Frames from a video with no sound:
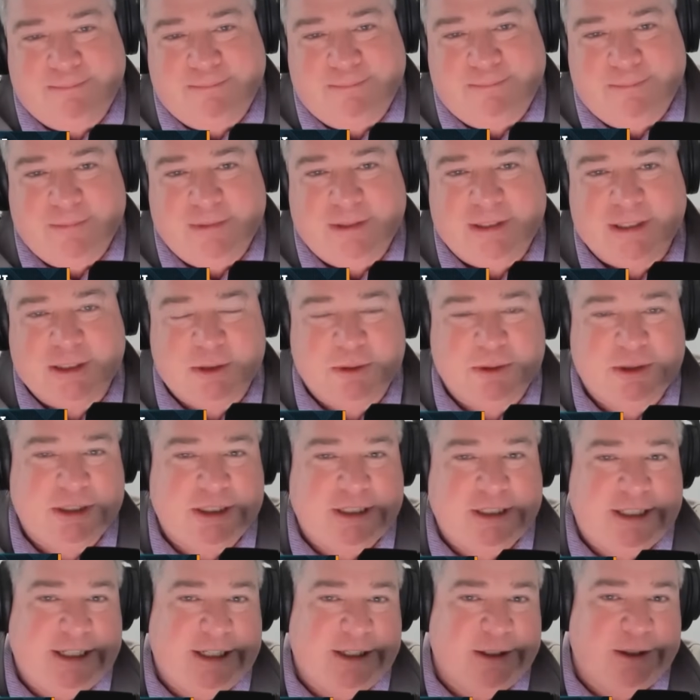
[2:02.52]
this was the
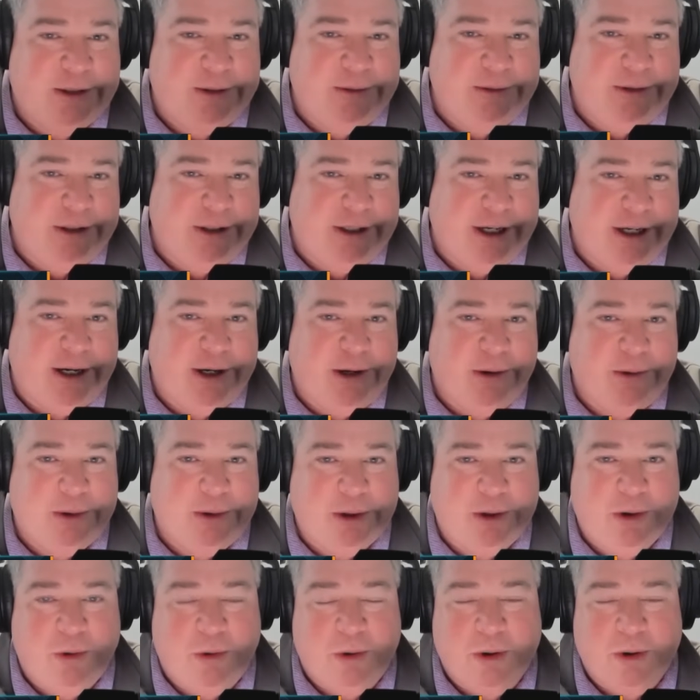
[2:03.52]
deal. They're not going to
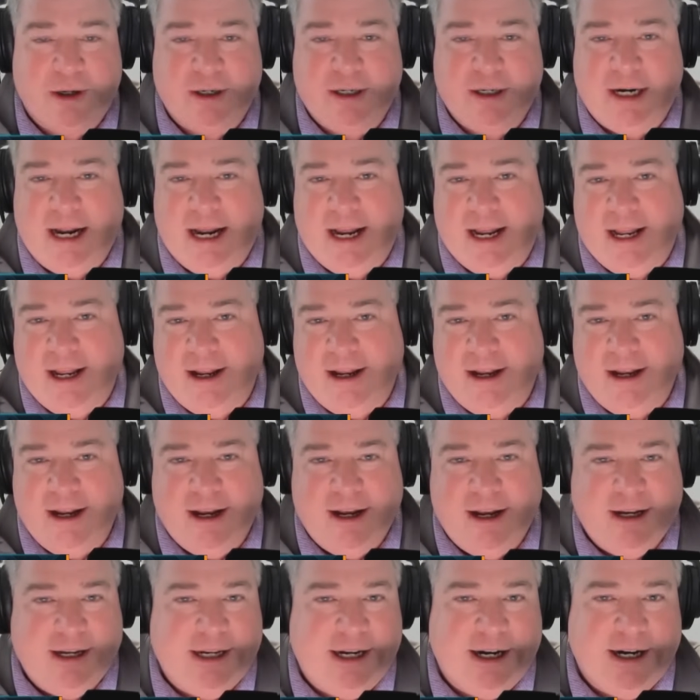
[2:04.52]
court.
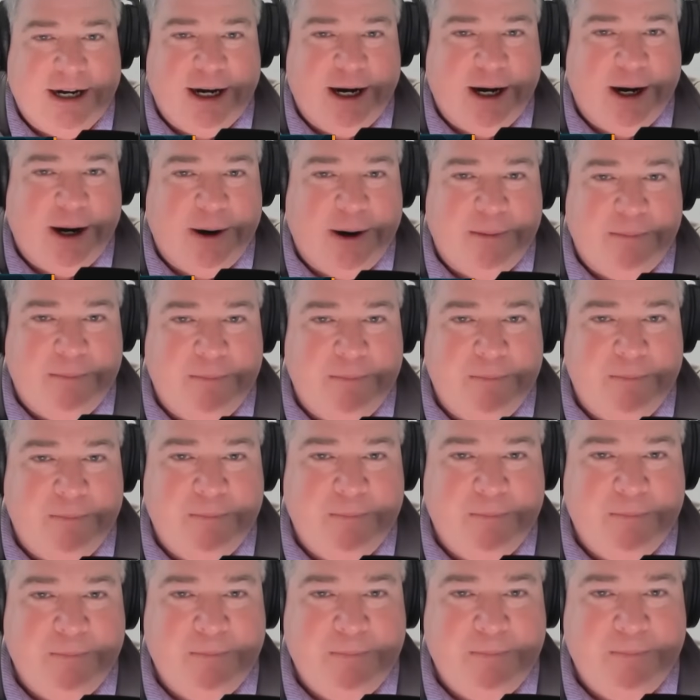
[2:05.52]
Um,
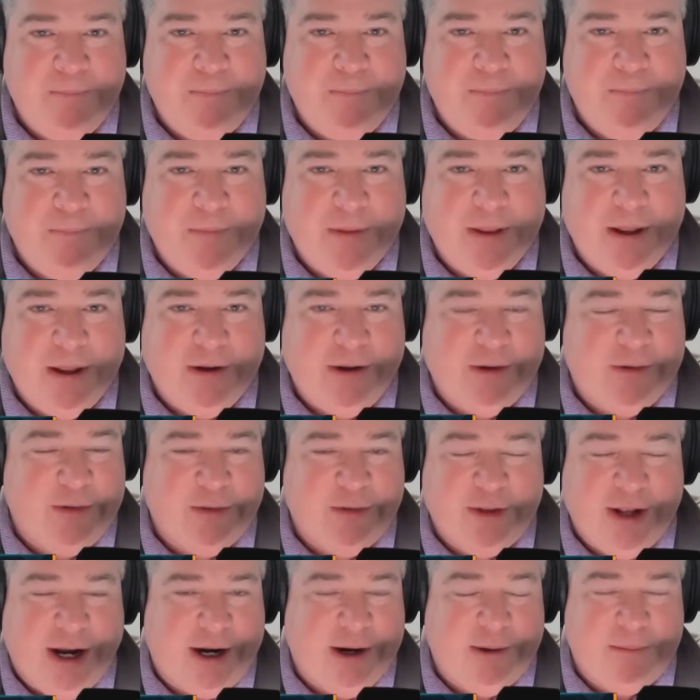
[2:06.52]
this
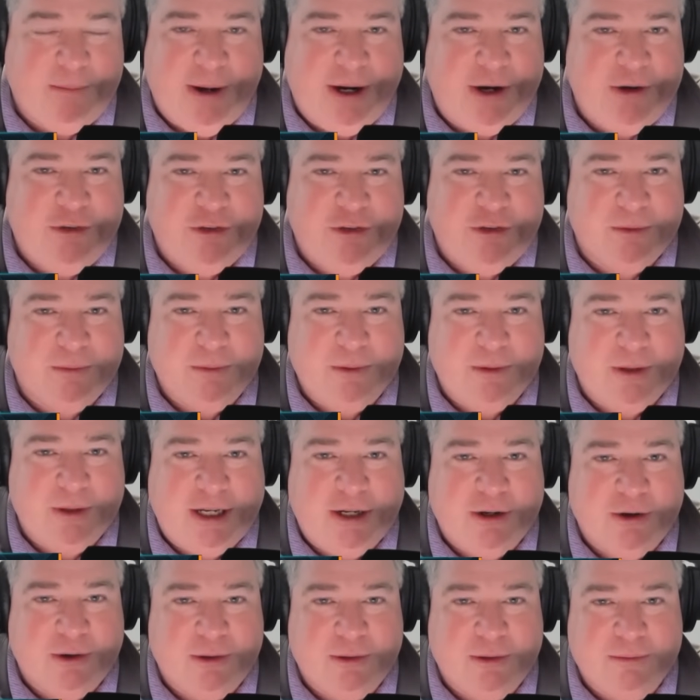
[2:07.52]
is not a major
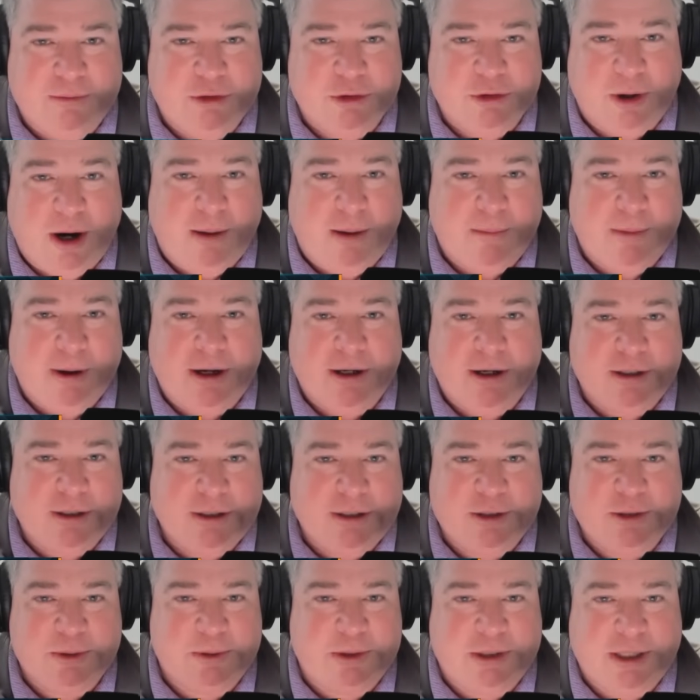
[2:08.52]
legal drama.
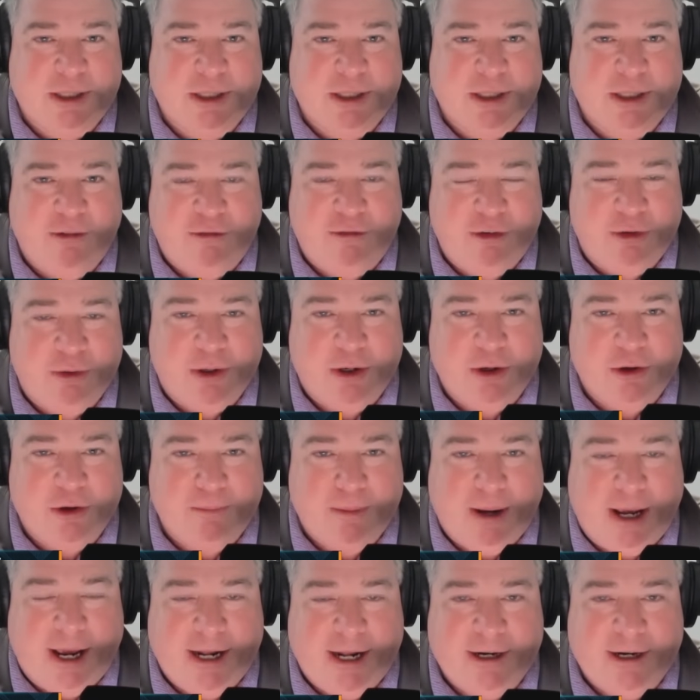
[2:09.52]
This was not a few good men.